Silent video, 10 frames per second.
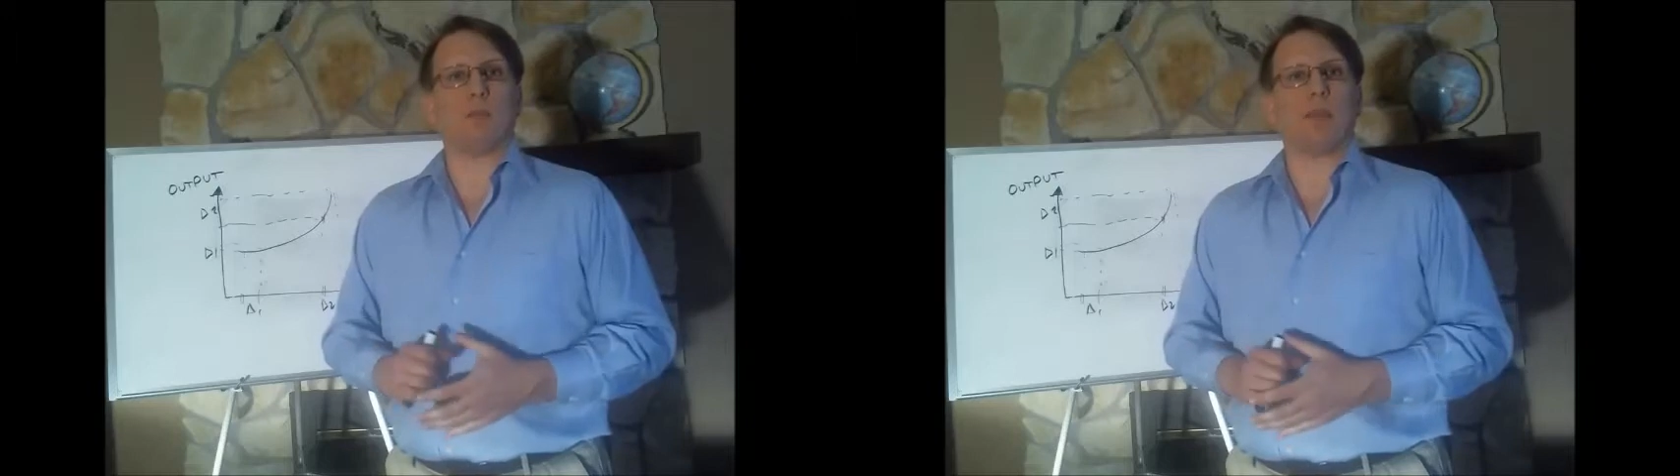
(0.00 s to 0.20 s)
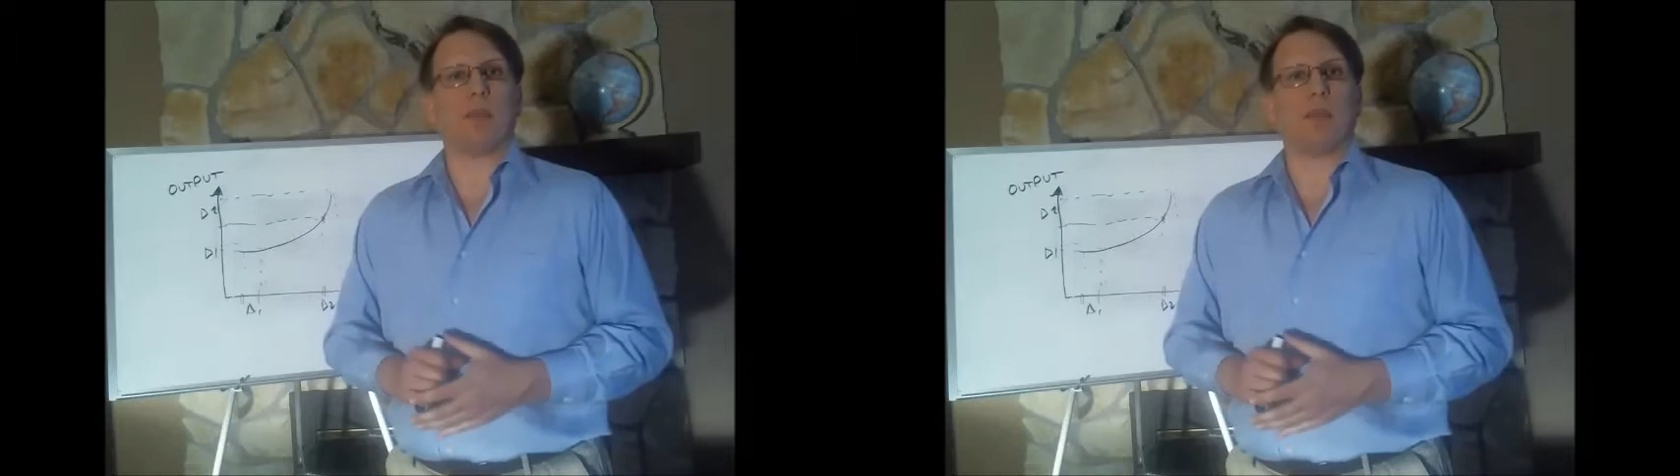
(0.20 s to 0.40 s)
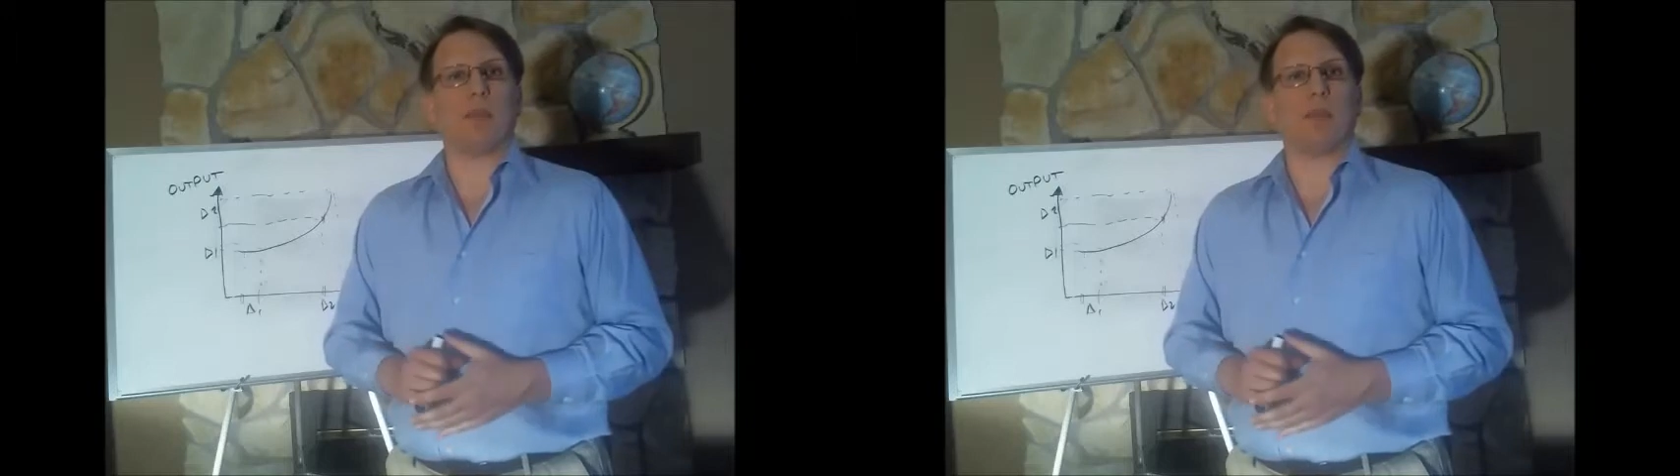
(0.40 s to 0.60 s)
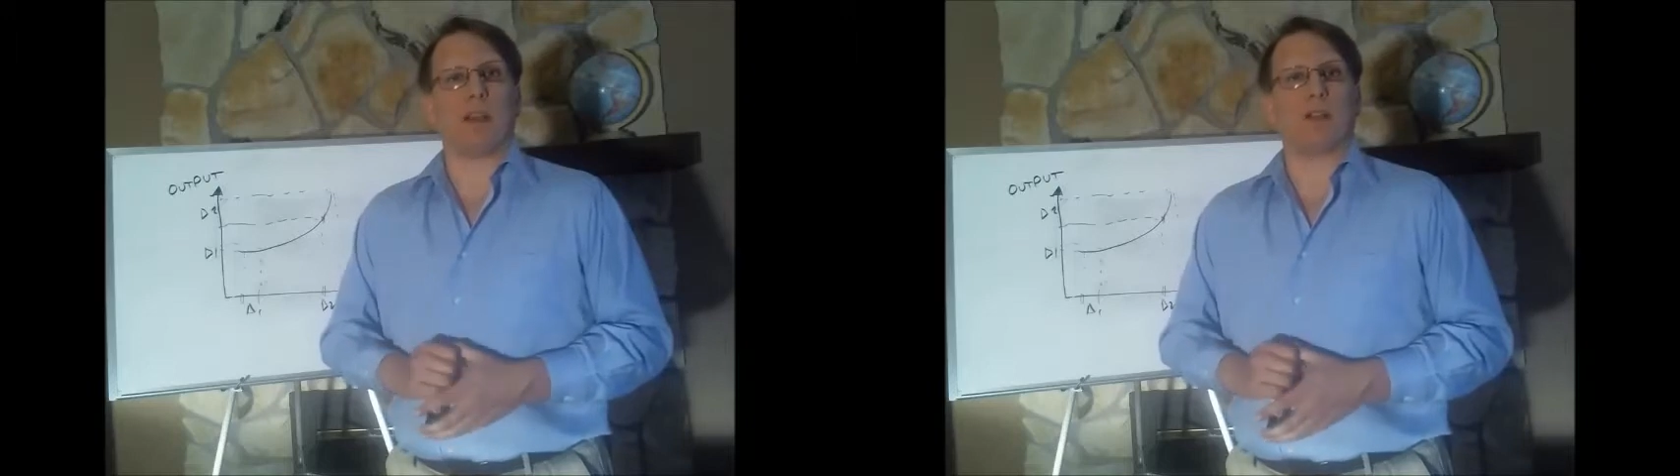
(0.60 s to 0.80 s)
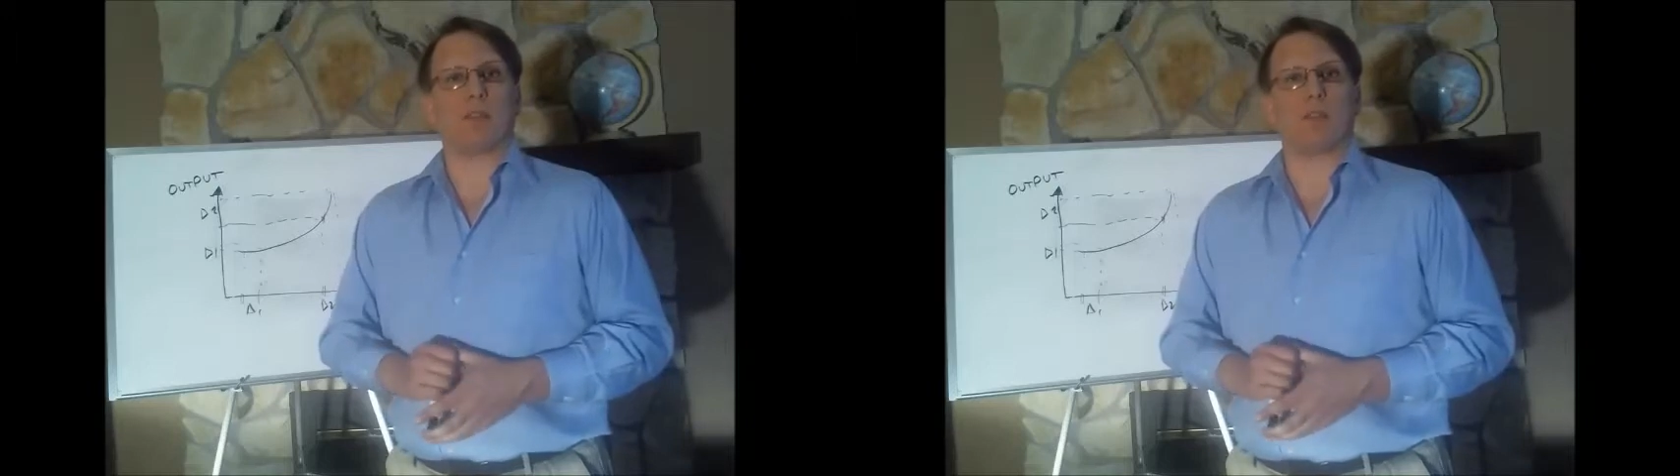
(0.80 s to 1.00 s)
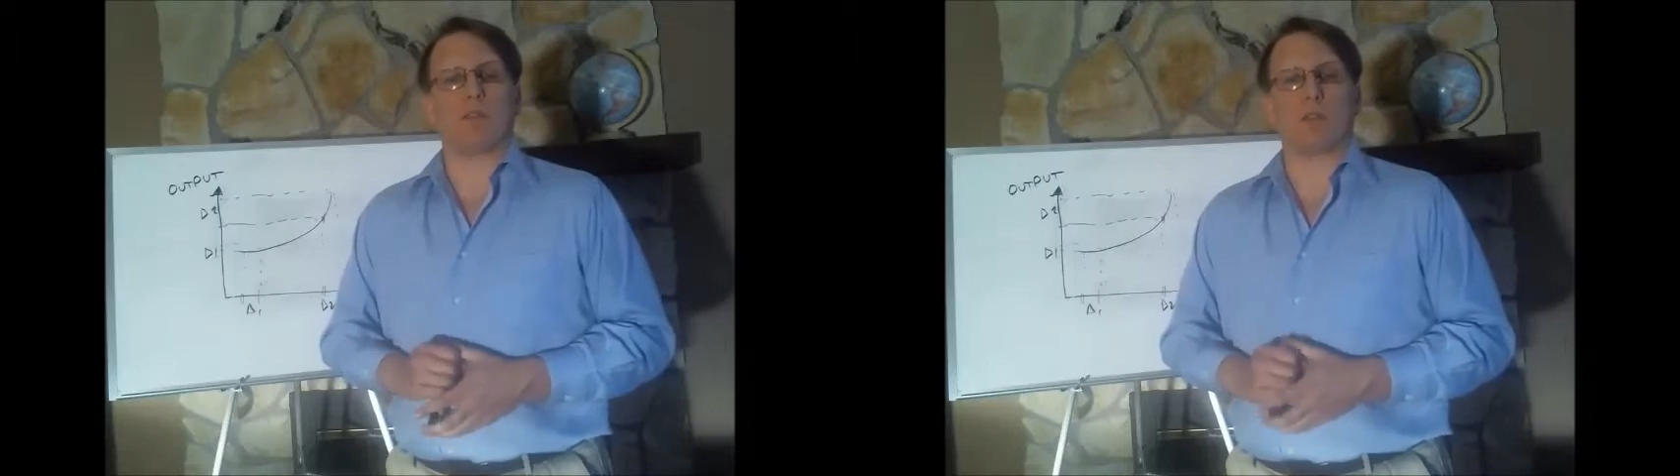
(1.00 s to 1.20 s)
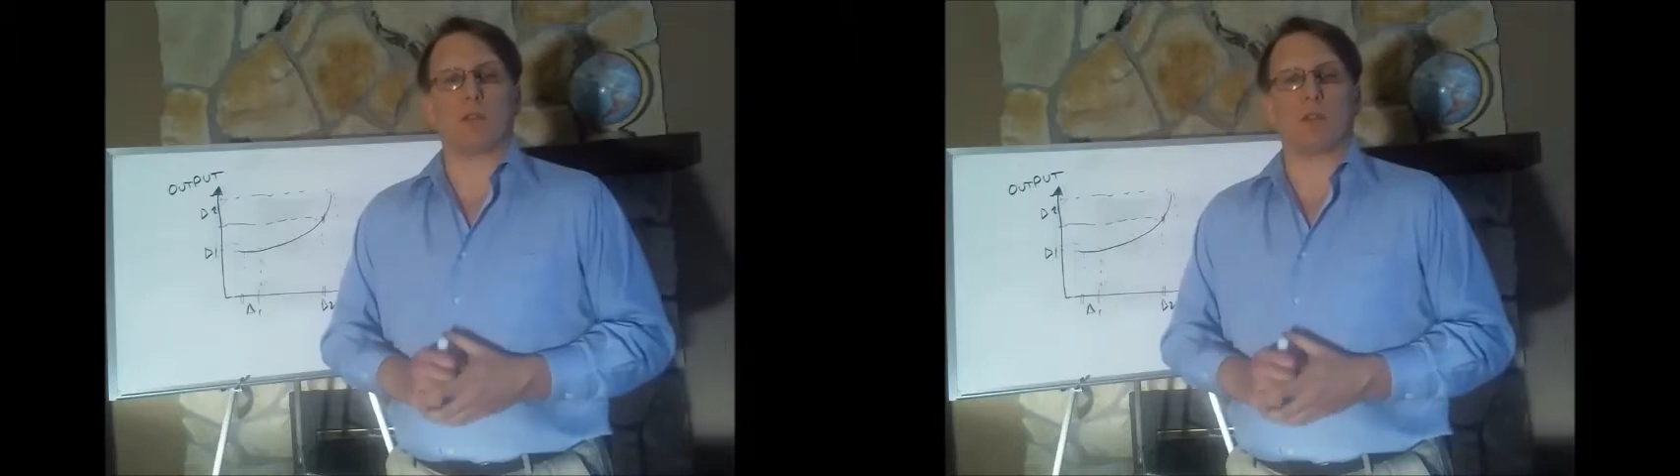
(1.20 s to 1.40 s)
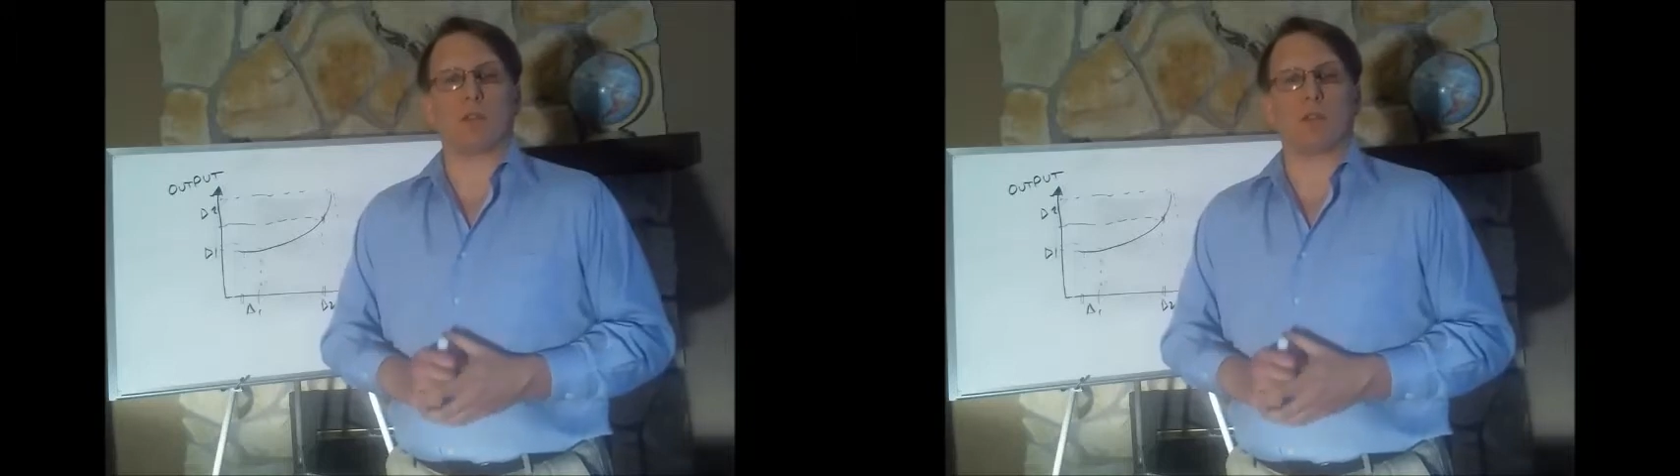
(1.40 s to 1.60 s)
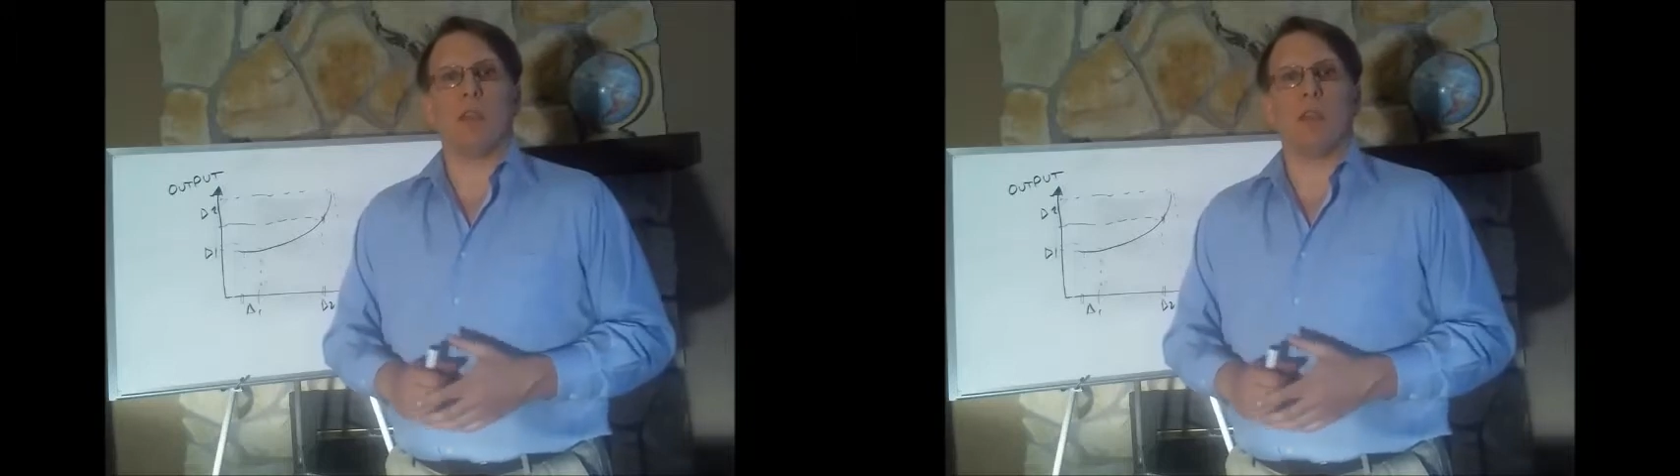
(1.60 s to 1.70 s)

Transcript: make good final decisions,